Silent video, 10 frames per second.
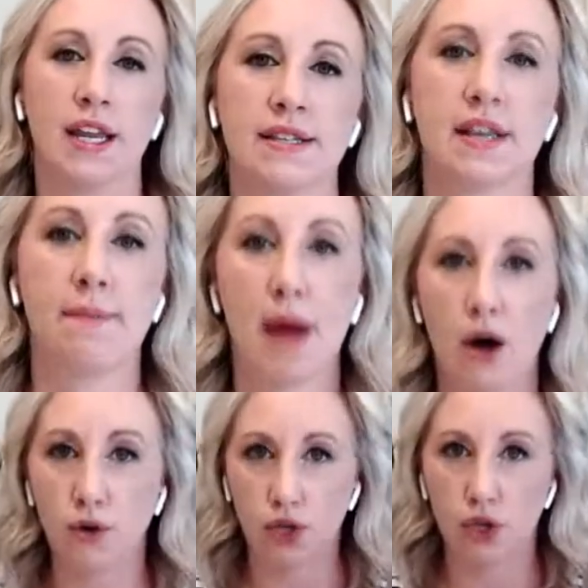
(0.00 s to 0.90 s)
is it
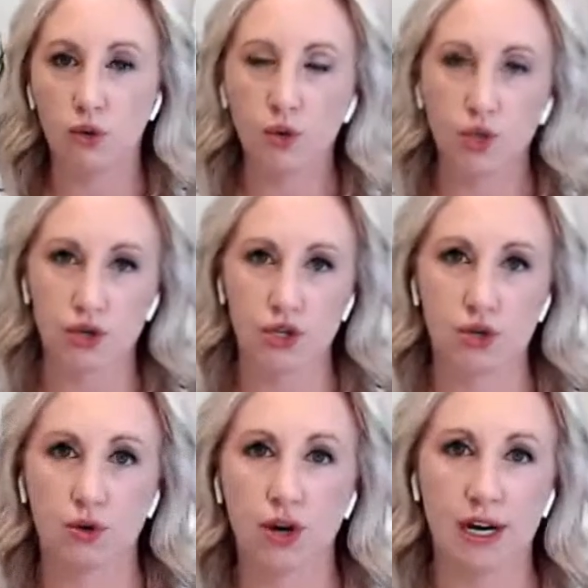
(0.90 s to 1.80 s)
about you and your
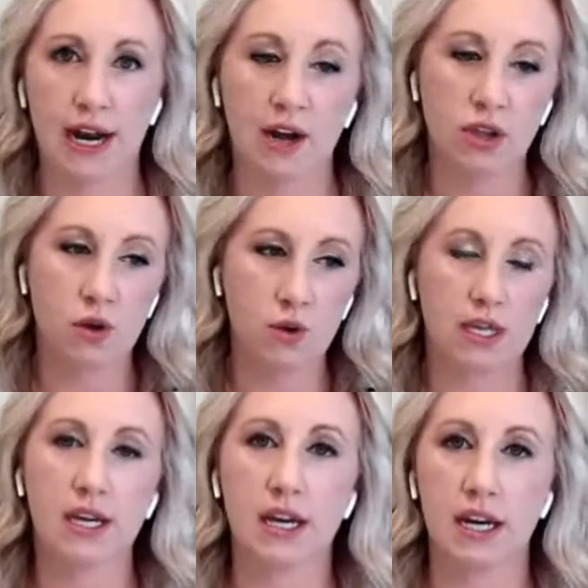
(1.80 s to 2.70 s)
story and how you
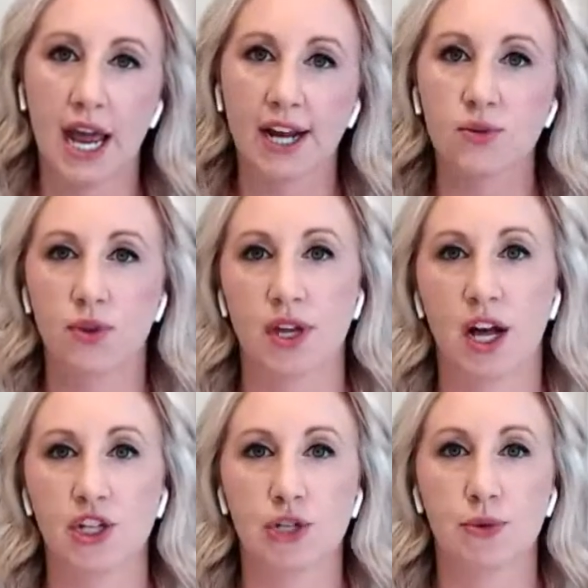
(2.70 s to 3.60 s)
can connect with a
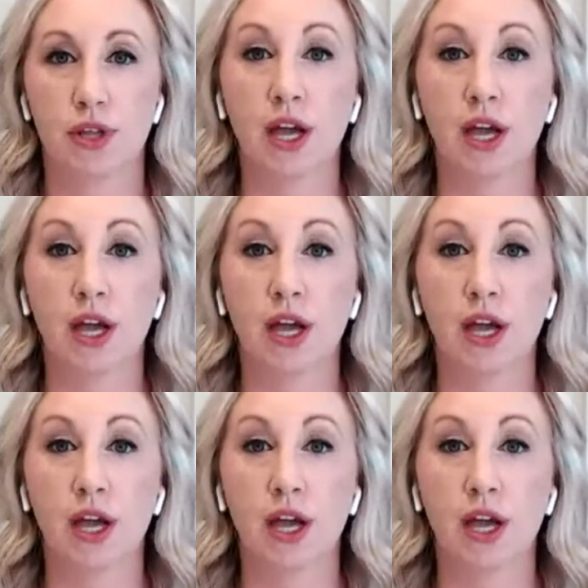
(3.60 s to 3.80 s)
customer.